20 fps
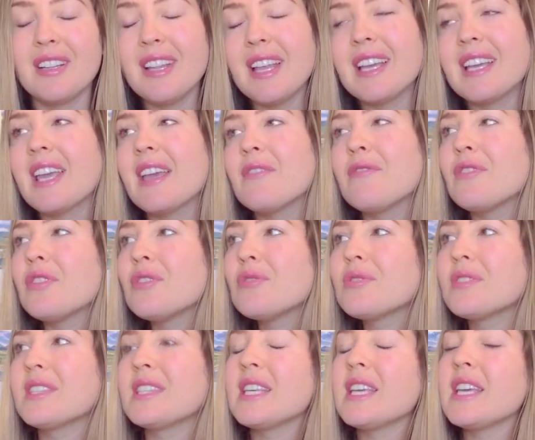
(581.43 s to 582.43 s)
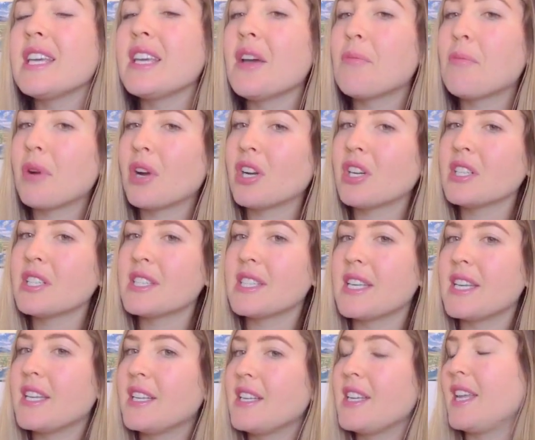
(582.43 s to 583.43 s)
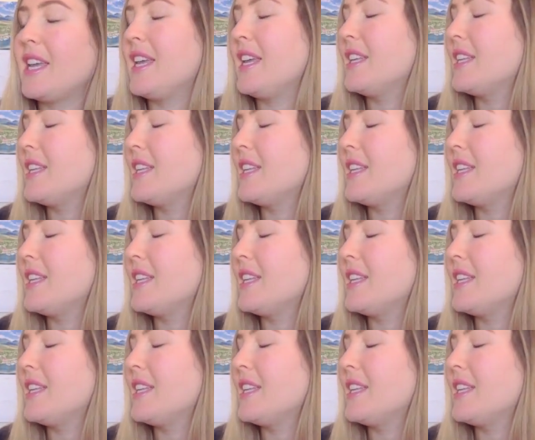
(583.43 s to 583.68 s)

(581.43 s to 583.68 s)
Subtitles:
Like, if you see a person